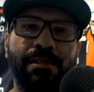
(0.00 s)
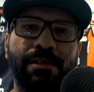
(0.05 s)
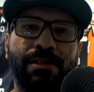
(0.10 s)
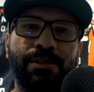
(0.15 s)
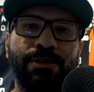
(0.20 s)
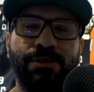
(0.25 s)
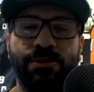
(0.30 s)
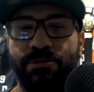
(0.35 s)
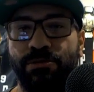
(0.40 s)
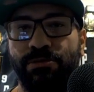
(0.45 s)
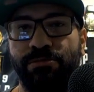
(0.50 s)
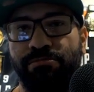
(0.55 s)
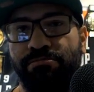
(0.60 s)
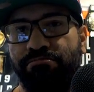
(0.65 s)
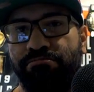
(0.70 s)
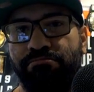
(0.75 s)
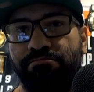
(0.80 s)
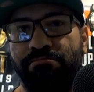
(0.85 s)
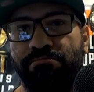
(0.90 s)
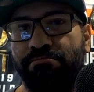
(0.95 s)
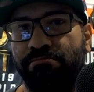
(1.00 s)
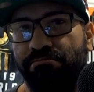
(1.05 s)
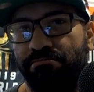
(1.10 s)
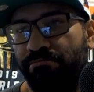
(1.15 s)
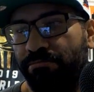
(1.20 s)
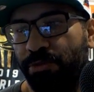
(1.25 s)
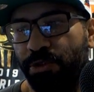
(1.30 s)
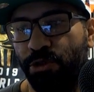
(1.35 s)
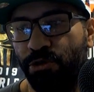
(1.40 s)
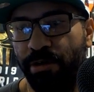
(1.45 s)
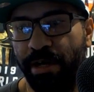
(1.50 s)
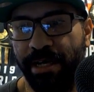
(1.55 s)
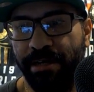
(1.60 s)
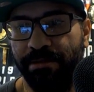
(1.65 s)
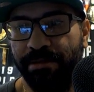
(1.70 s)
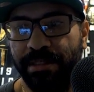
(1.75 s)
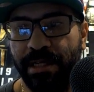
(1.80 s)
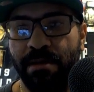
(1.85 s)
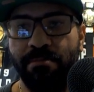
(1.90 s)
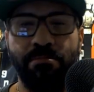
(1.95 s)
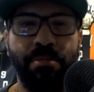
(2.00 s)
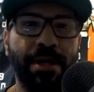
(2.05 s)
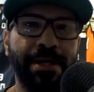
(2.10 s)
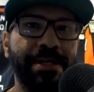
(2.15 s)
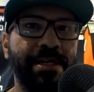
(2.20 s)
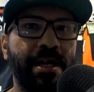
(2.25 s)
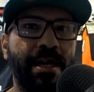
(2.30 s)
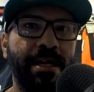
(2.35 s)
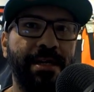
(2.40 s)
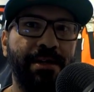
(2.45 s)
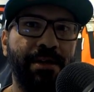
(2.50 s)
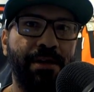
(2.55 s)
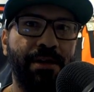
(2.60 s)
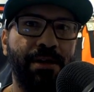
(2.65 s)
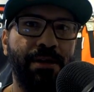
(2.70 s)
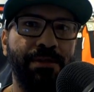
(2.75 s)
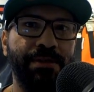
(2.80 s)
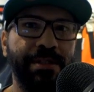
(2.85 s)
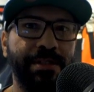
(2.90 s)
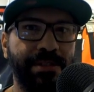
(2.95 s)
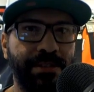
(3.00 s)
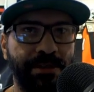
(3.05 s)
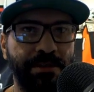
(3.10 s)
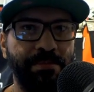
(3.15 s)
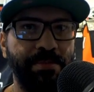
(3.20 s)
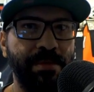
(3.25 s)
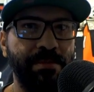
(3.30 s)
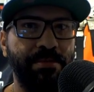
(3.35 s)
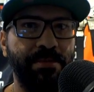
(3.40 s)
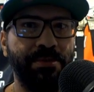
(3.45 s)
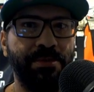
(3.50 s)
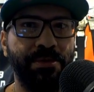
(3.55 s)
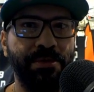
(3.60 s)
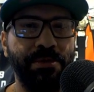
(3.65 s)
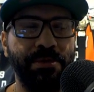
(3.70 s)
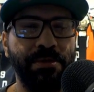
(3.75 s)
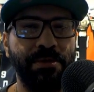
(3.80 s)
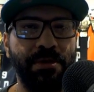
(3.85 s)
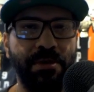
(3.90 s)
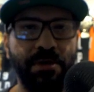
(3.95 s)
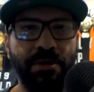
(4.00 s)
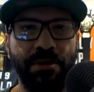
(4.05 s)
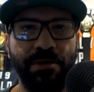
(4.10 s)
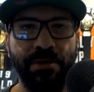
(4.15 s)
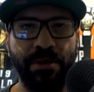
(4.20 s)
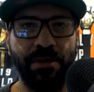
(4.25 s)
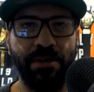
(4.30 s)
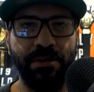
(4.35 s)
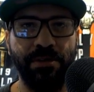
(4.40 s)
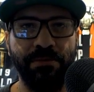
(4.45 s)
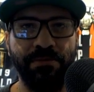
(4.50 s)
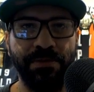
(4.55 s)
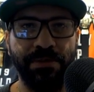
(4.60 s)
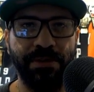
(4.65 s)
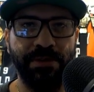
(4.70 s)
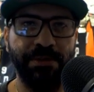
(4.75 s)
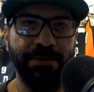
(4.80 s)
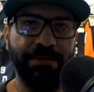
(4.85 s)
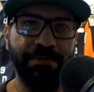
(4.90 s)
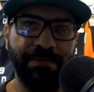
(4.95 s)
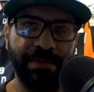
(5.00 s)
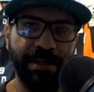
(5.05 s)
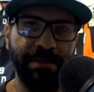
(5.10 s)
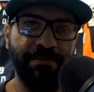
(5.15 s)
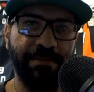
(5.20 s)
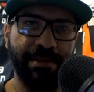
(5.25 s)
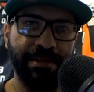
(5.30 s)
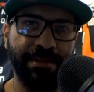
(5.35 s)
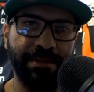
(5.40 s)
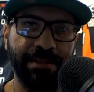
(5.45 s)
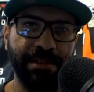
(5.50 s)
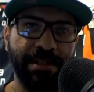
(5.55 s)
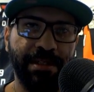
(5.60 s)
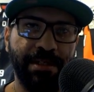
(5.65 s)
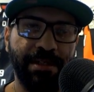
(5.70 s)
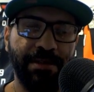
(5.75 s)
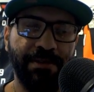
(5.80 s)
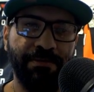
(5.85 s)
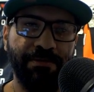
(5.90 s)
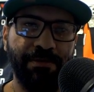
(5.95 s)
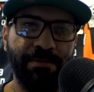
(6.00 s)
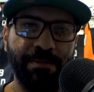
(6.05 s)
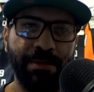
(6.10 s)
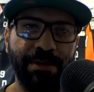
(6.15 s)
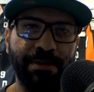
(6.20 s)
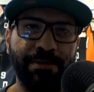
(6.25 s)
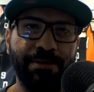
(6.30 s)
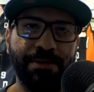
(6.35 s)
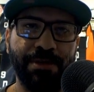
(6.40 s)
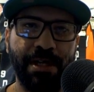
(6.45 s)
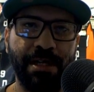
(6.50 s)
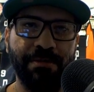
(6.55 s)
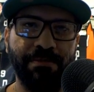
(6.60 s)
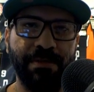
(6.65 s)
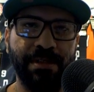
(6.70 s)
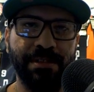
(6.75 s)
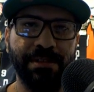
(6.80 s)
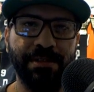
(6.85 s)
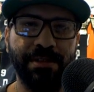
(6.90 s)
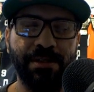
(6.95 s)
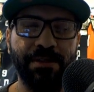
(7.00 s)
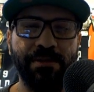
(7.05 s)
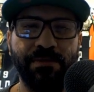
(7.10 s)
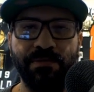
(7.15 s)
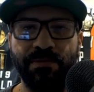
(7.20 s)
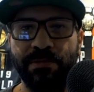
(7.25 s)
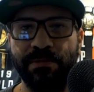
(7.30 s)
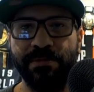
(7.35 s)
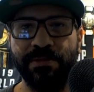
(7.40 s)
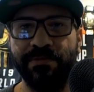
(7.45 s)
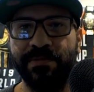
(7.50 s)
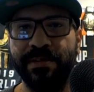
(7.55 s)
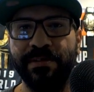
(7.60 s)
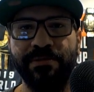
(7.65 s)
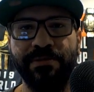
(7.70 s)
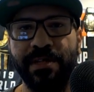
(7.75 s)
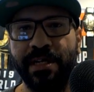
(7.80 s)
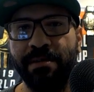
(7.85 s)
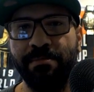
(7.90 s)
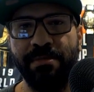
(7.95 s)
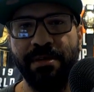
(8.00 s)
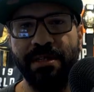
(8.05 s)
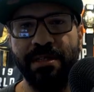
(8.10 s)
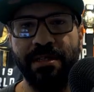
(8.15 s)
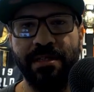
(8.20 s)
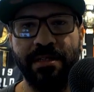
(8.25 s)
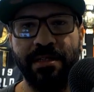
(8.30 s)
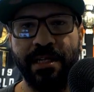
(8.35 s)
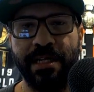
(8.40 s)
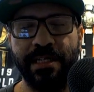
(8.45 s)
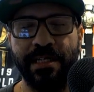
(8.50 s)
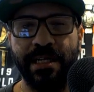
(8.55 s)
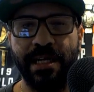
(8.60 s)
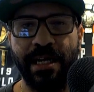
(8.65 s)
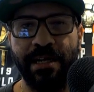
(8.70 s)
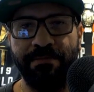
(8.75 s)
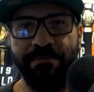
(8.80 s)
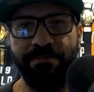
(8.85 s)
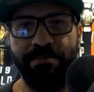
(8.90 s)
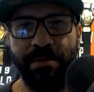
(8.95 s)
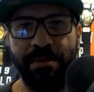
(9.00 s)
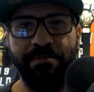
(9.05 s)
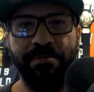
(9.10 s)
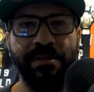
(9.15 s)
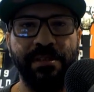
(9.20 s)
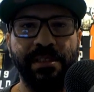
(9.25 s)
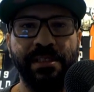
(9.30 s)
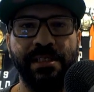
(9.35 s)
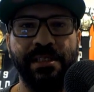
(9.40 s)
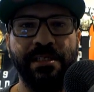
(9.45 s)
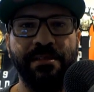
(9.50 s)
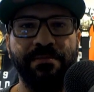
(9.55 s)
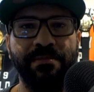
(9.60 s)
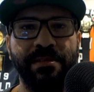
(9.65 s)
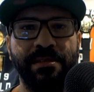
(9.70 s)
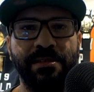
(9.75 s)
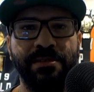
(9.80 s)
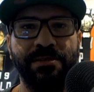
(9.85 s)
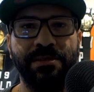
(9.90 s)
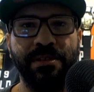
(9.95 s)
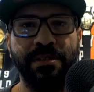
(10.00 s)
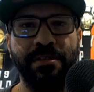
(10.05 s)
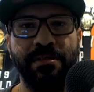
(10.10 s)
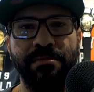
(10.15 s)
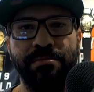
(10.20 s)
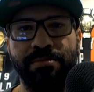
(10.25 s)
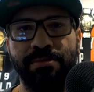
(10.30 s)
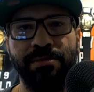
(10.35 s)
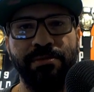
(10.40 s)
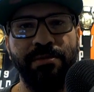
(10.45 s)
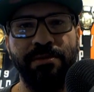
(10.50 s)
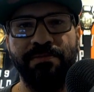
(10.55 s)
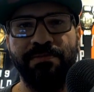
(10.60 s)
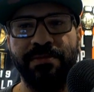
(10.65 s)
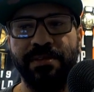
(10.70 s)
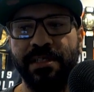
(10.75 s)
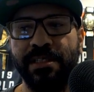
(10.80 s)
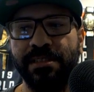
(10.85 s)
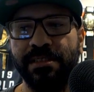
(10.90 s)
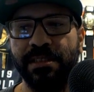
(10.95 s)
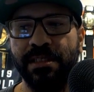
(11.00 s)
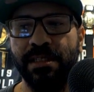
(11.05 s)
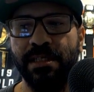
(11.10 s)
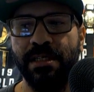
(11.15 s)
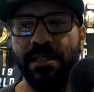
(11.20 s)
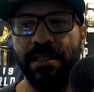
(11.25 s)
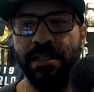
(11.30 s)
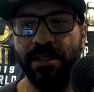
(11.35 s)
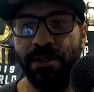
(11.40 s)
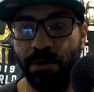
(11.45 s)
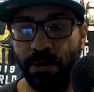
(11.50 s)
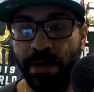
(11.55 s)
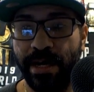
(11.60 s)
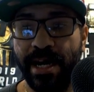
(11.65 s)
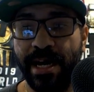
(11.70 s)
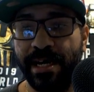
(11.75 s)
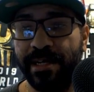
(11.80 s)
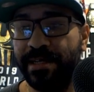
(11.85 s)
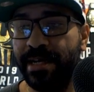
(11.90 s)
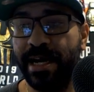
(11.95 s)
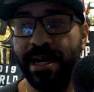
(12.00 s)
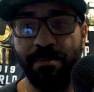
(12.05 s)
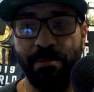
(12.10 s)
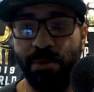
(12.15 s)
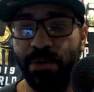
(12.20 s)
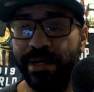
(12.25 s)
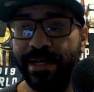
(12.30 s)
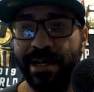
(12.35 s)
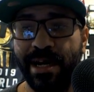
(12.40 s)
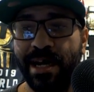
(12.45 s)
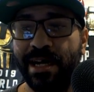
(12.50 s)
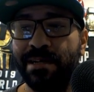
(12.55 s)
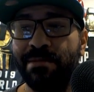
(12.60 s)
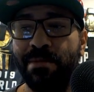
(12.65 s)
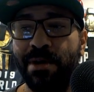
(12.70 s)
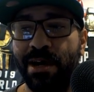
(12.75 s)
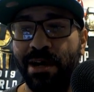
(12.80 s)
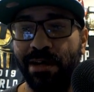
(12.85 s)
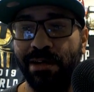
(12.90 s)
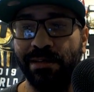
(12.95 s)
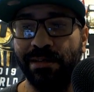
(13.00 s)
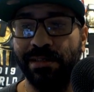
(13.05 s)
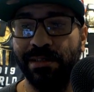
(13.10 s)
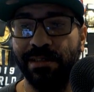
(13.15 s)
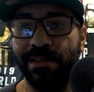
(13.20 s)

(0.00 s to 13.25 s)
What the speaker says: So you haters gonna boycott all these other people too? All of your other favorites from other genres and other forms of entertainment that have publicly given their seal of approval for this? Go ahead, yeah, boycott them all.